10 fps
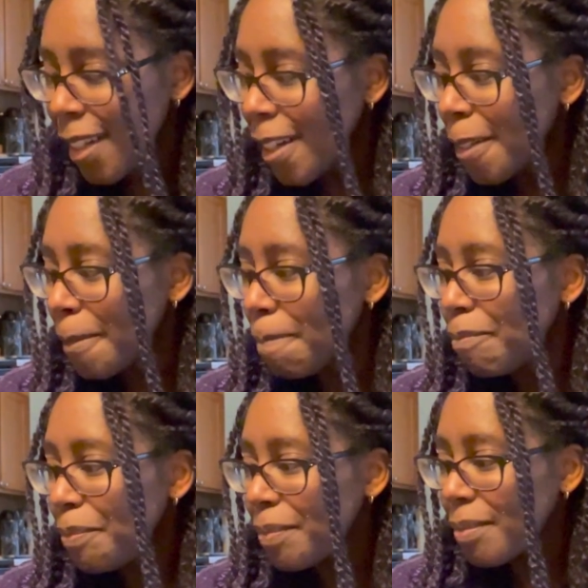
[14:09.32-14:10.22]
Um,
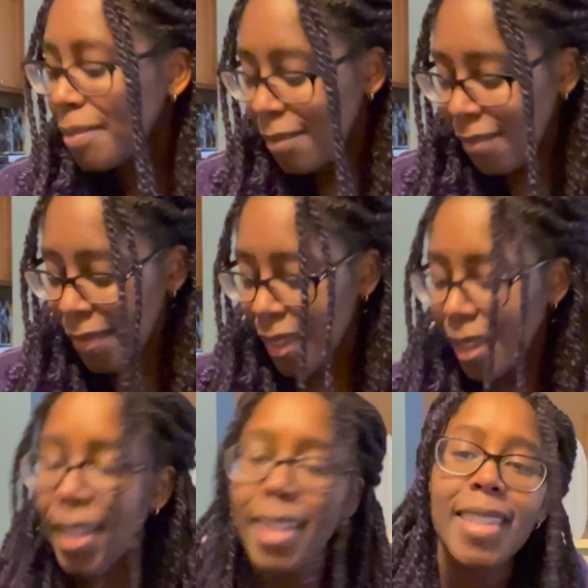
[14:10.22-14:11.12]

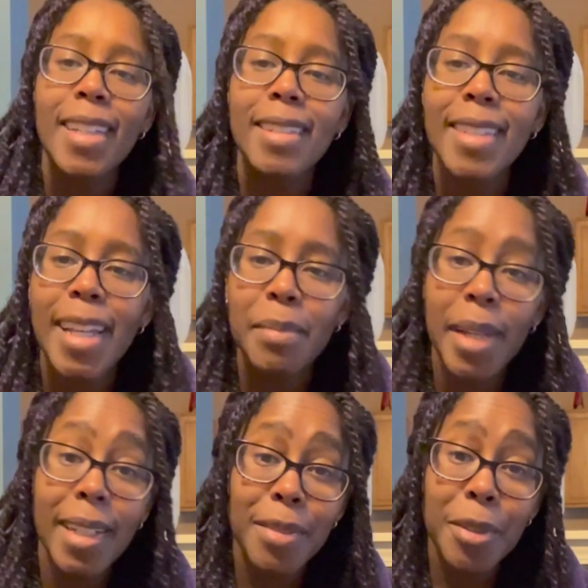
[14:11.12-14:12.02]
like I said, getting
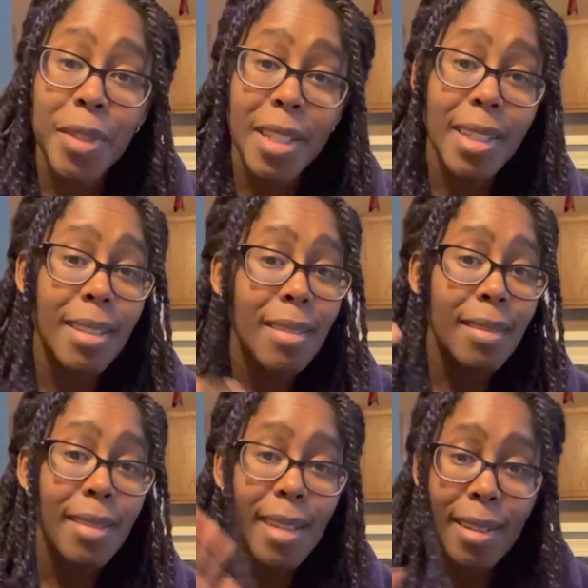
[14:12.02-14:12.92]
back to routine,
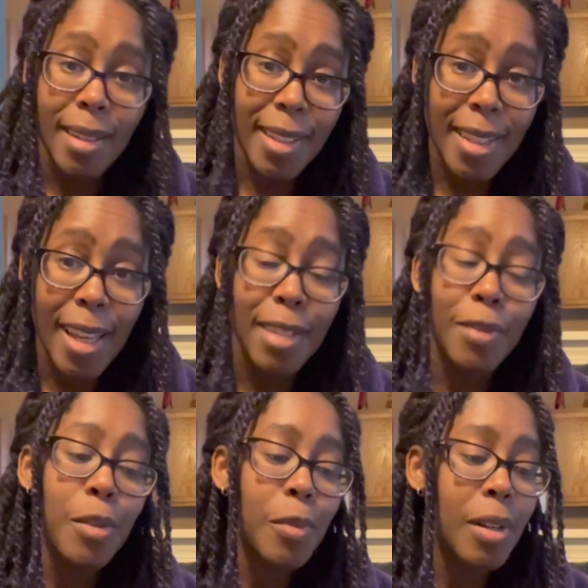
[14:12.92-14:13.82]
excited
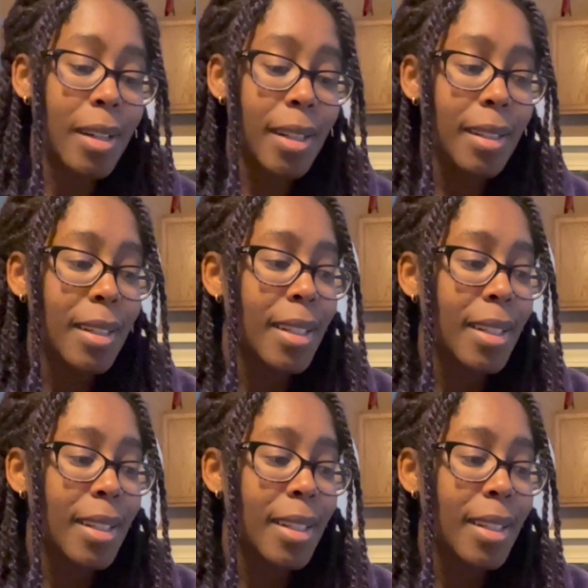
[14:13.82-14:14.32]
for work.